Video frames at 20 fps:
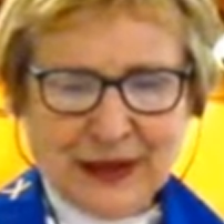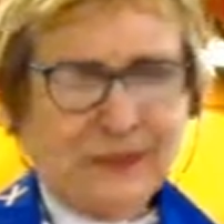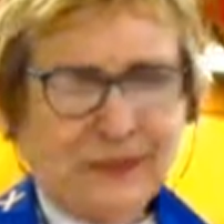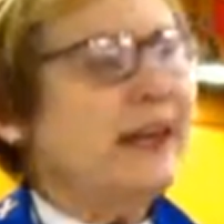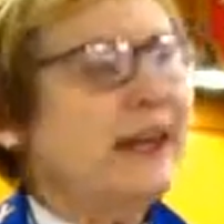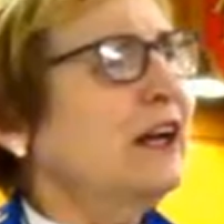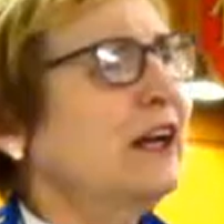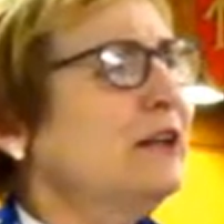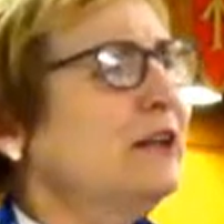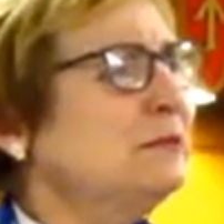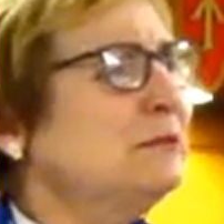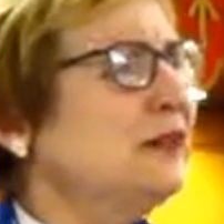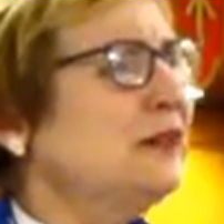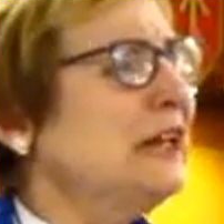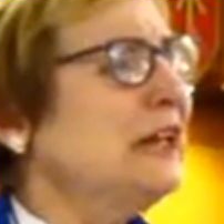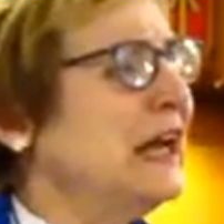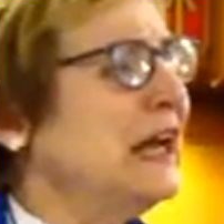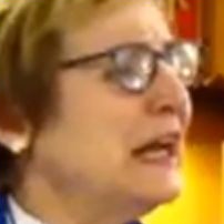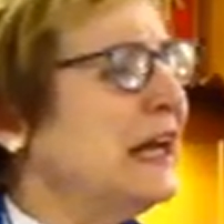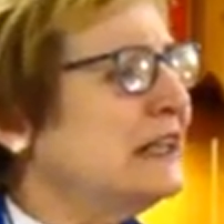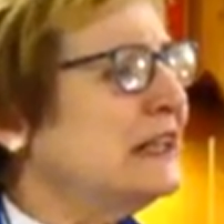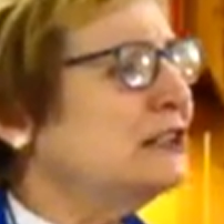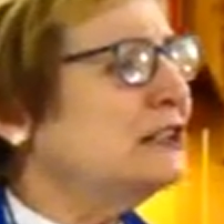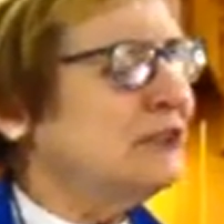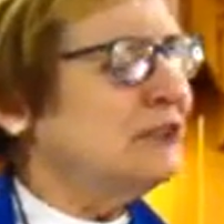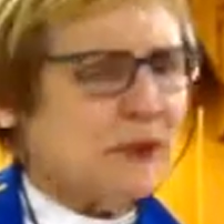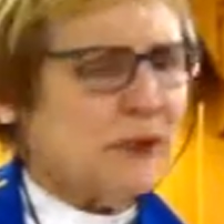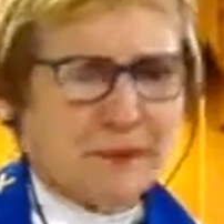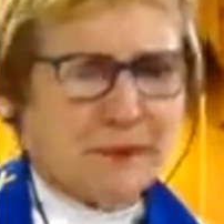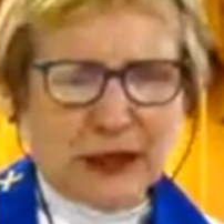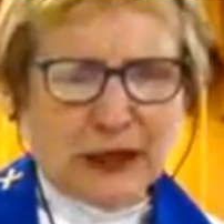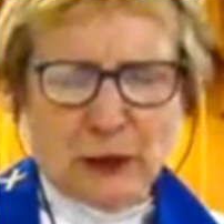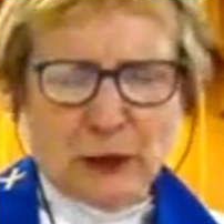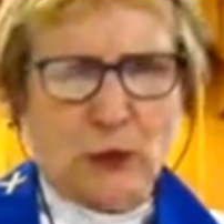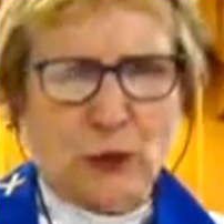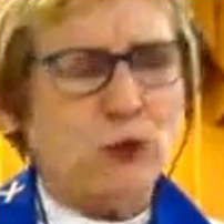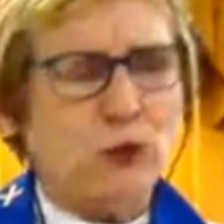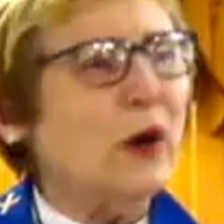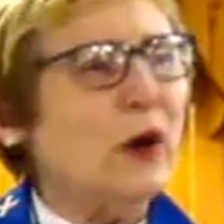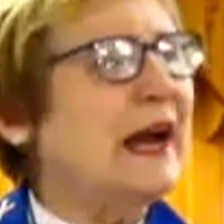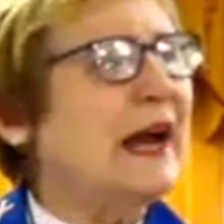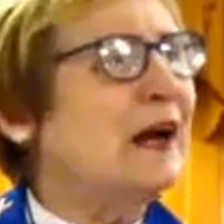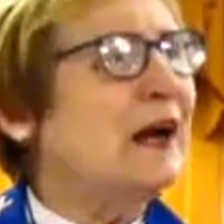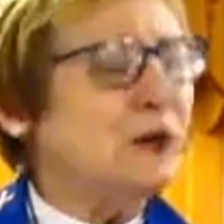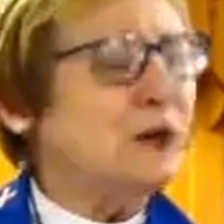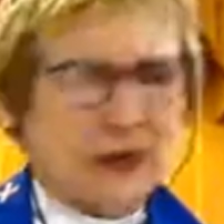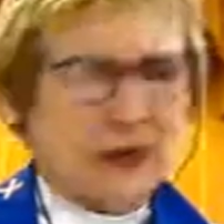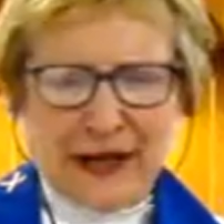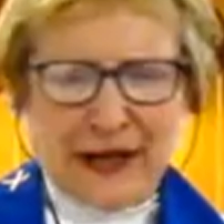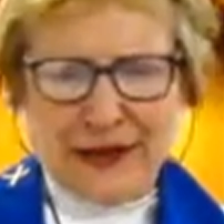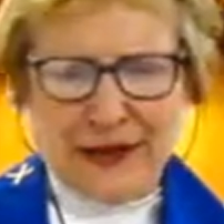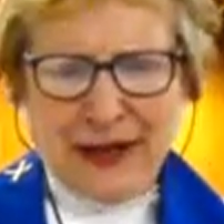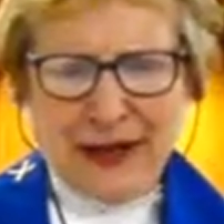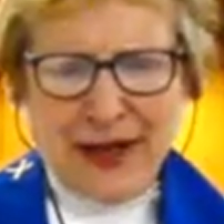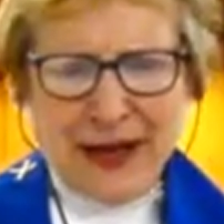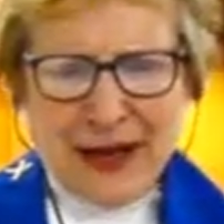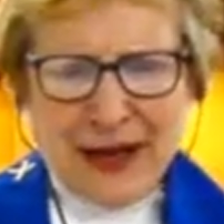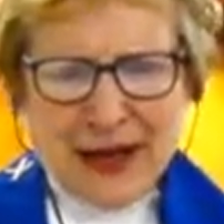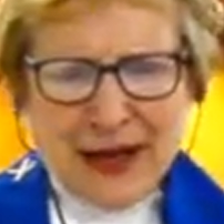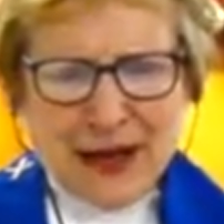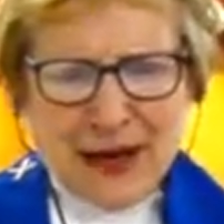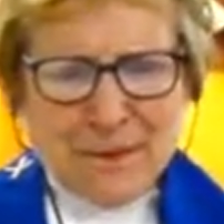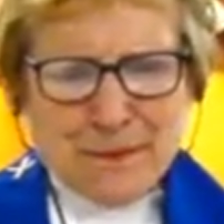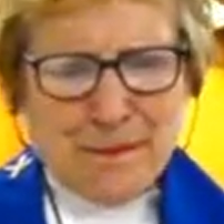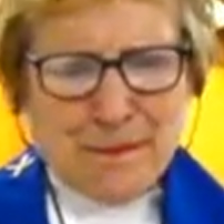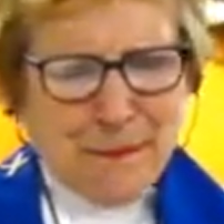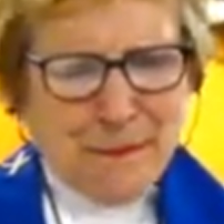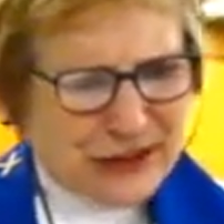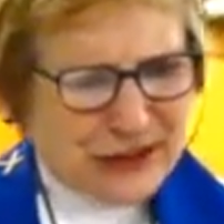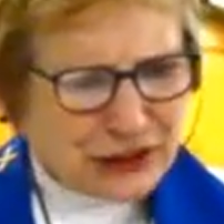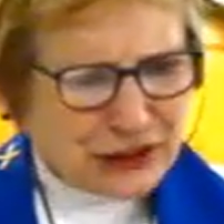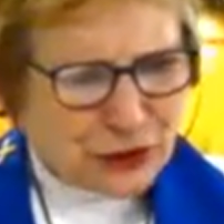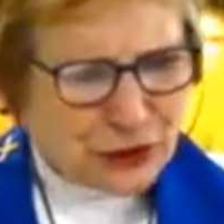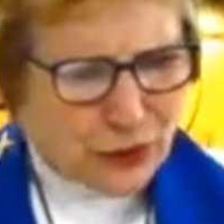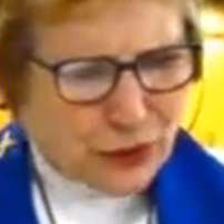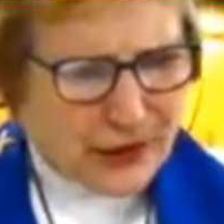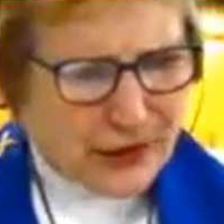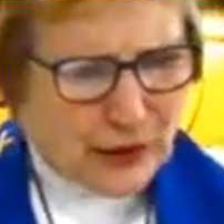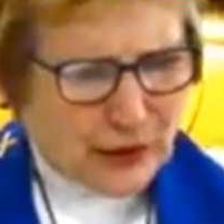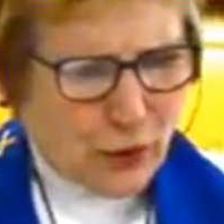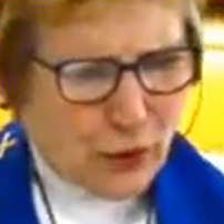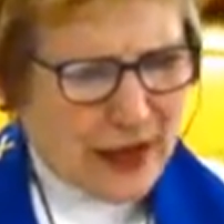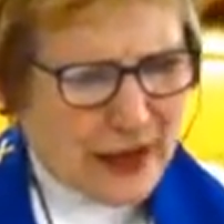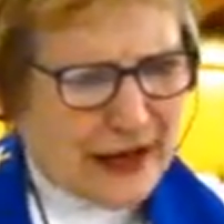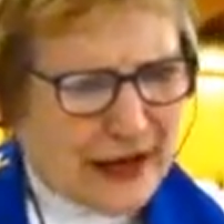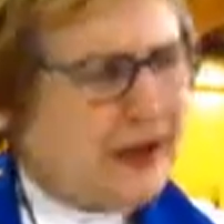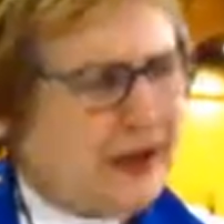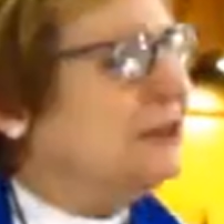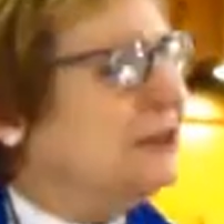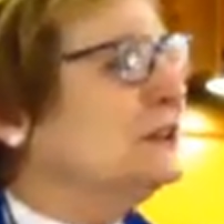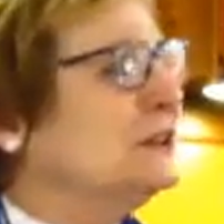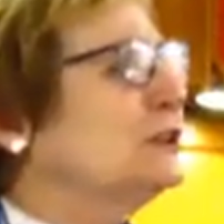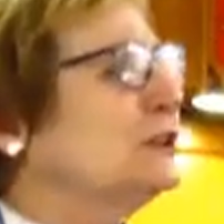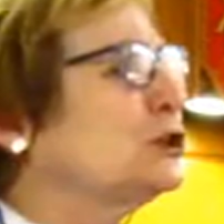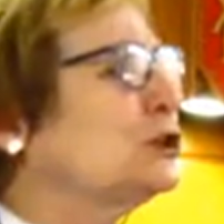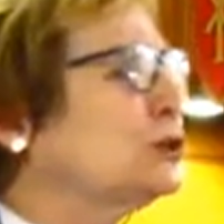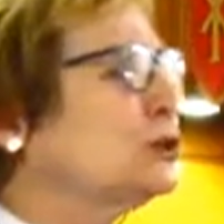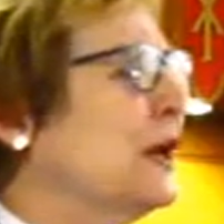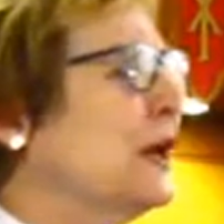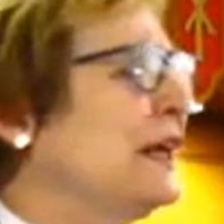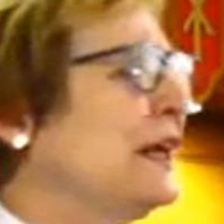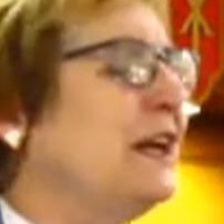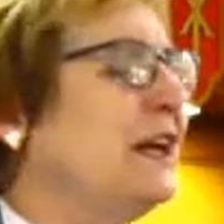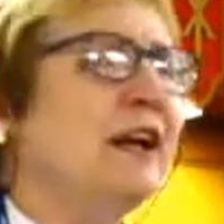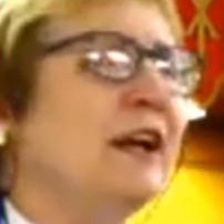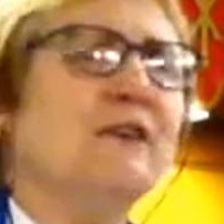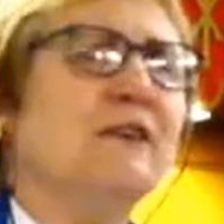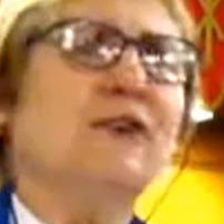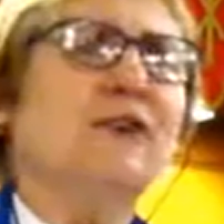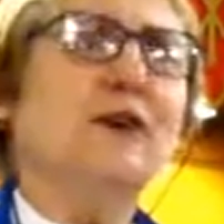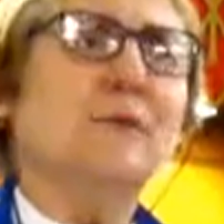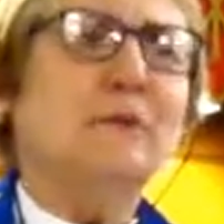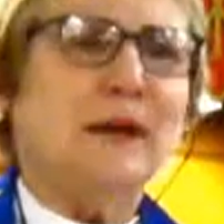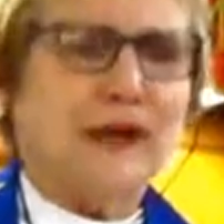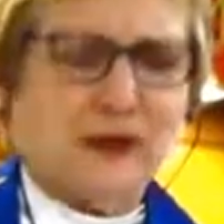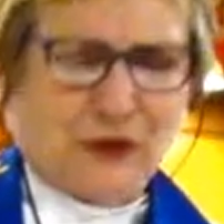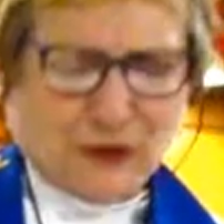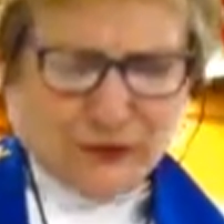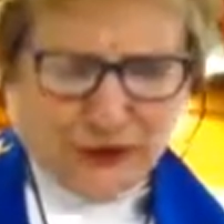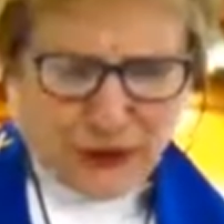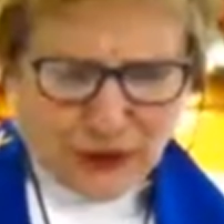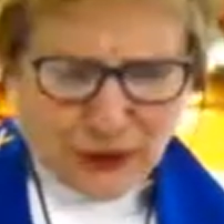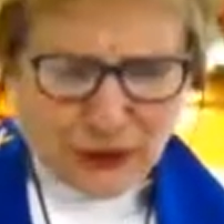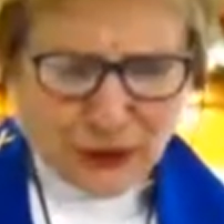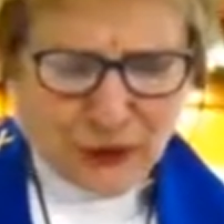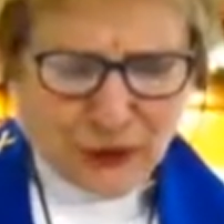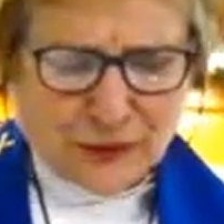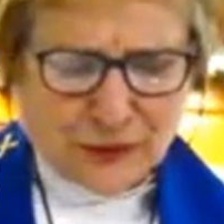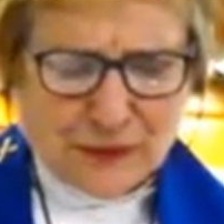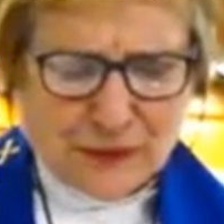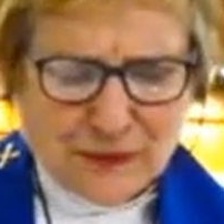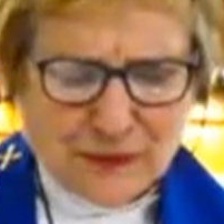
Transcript: They come to the edge of a big crowd and muscle their way in, straining for a better view.